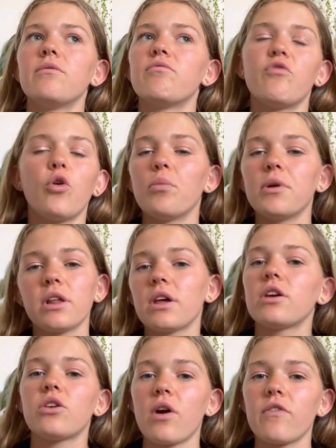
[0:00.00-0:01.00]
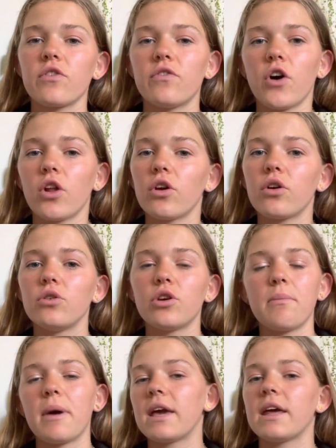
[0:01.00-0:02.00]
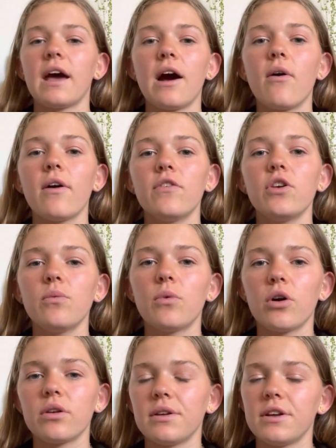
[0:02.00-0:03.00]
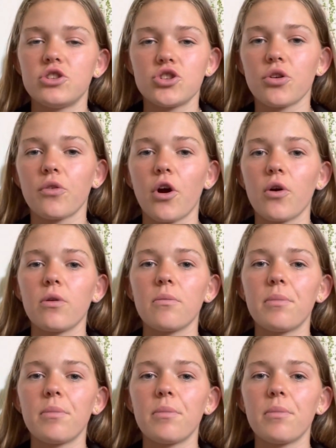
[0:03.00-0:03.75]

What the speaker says: formula you have to follow. You can make it however you want, it's your own,